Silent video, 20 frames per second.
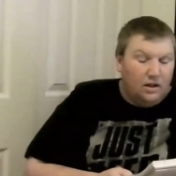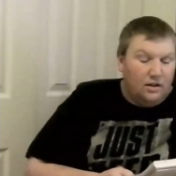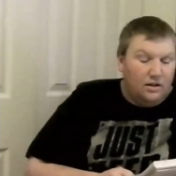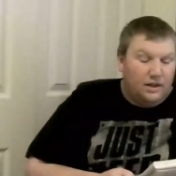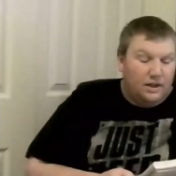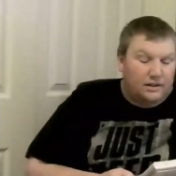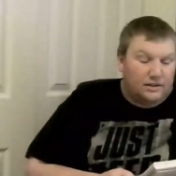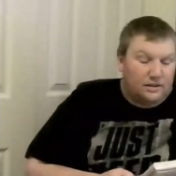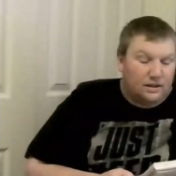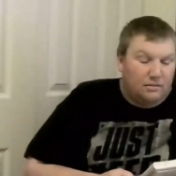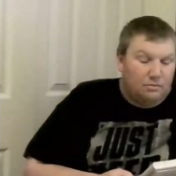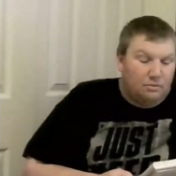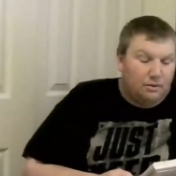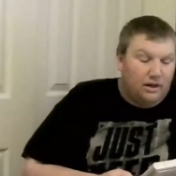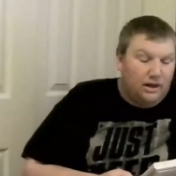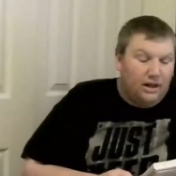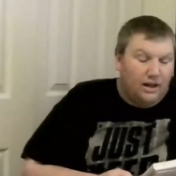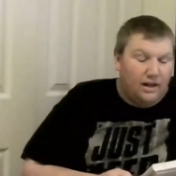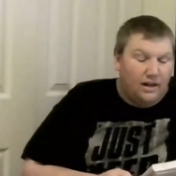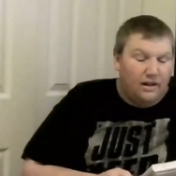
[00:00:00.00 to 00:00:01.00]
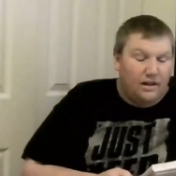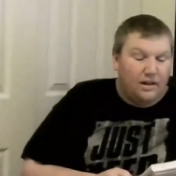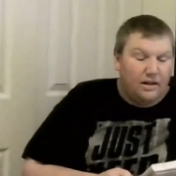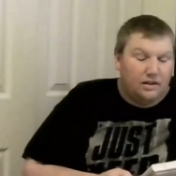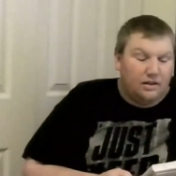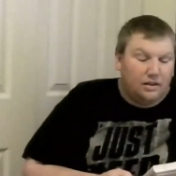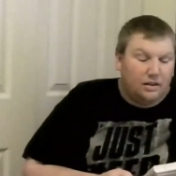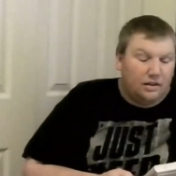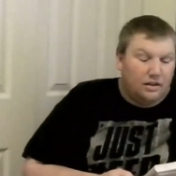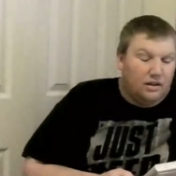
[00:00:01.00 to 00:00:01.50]
Next up, we had
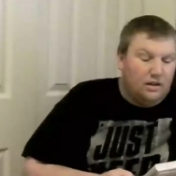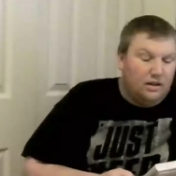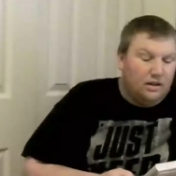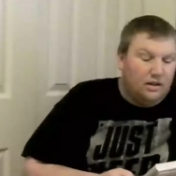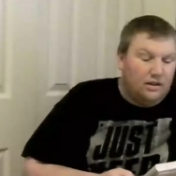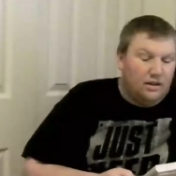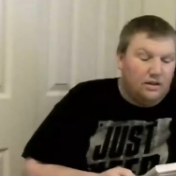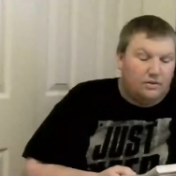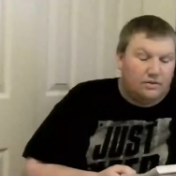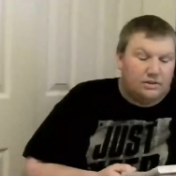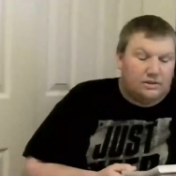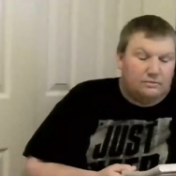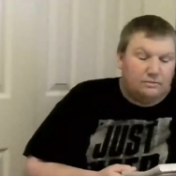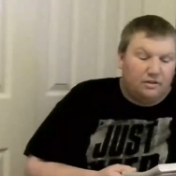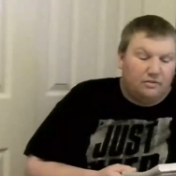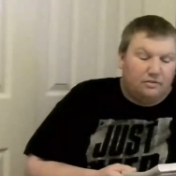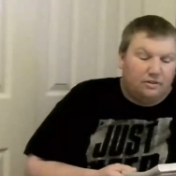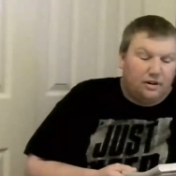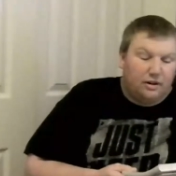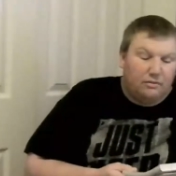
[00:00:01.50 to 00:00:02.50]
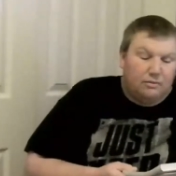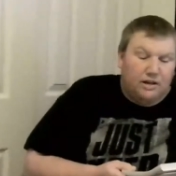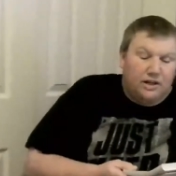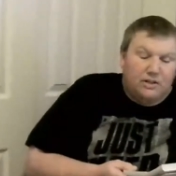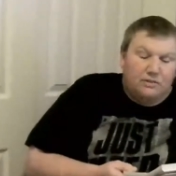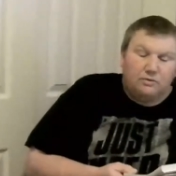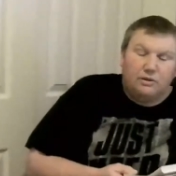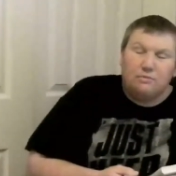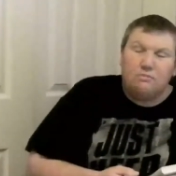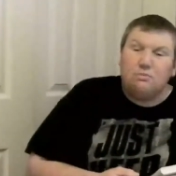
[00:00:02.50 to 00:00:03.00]
another semifinal
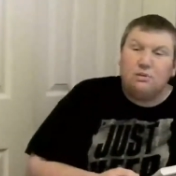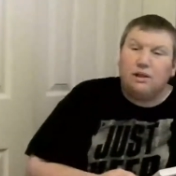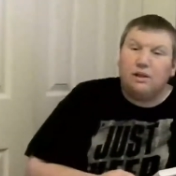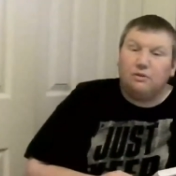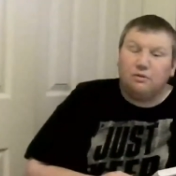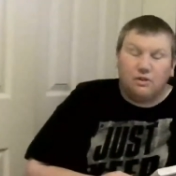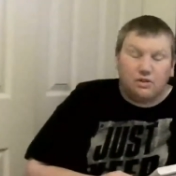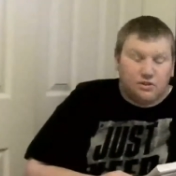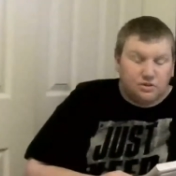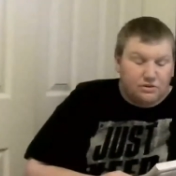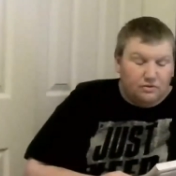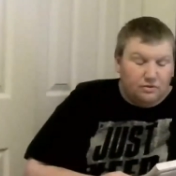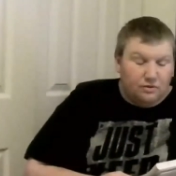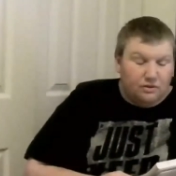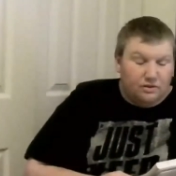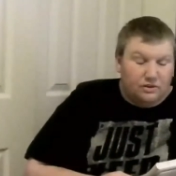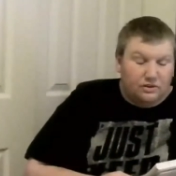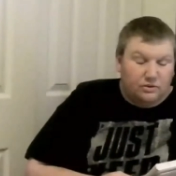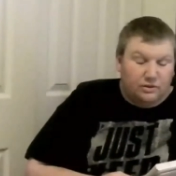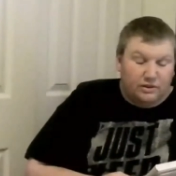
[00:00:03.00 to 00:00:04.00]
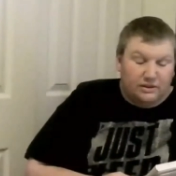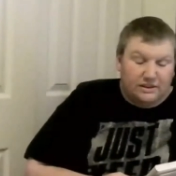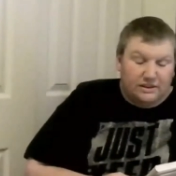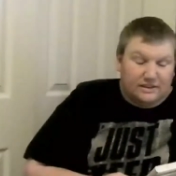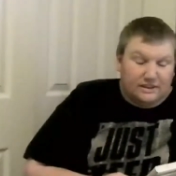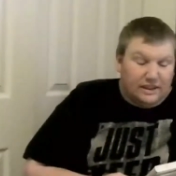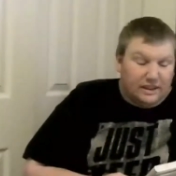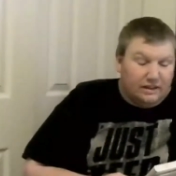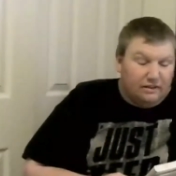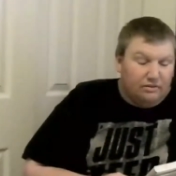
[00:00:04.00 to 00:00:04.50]
match. We had Blake Christian versus Crazy
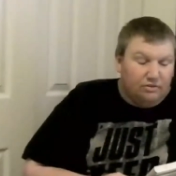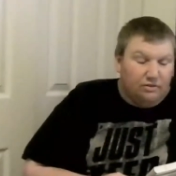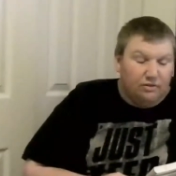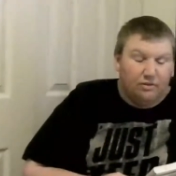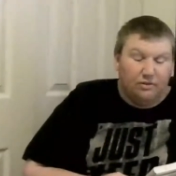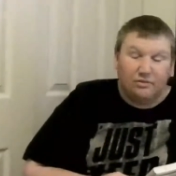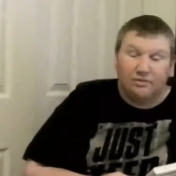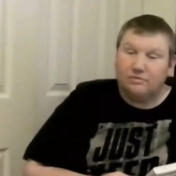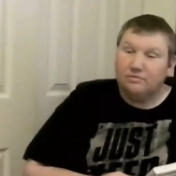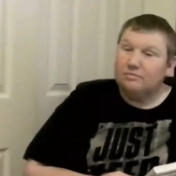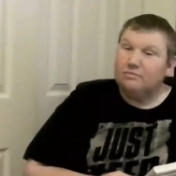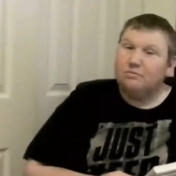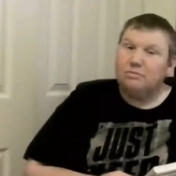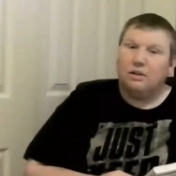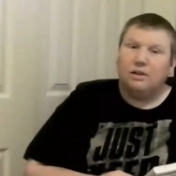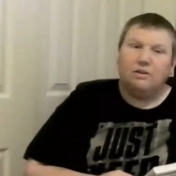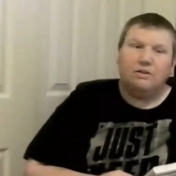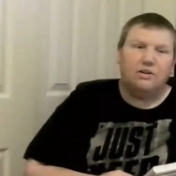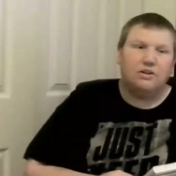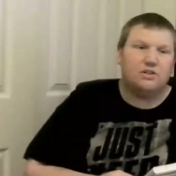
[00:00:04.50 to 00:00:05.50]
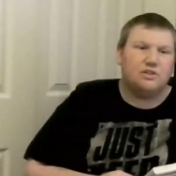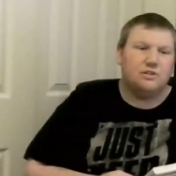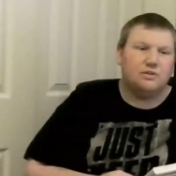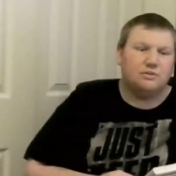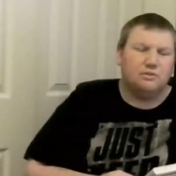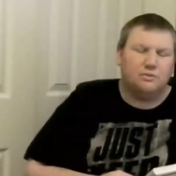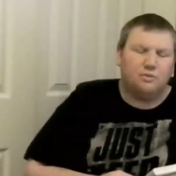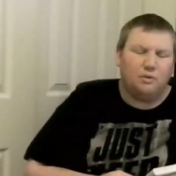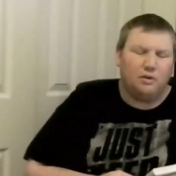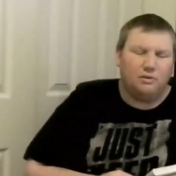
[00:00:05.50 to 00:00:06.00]
Steve. Blake Christian,
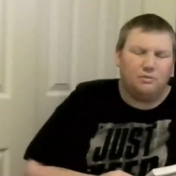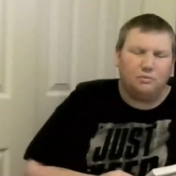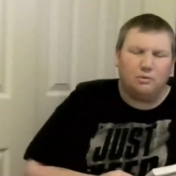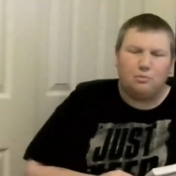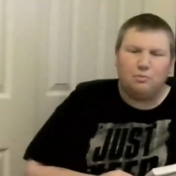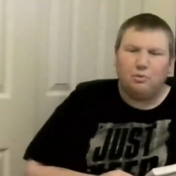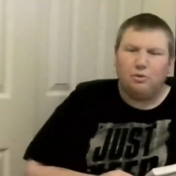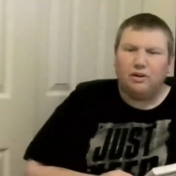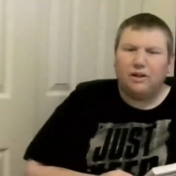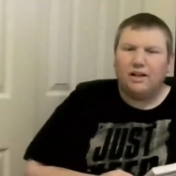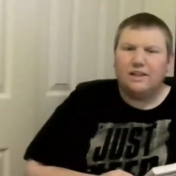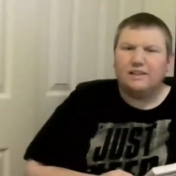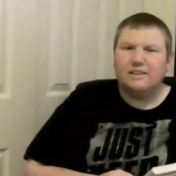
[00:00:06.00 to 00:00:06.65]
what more can I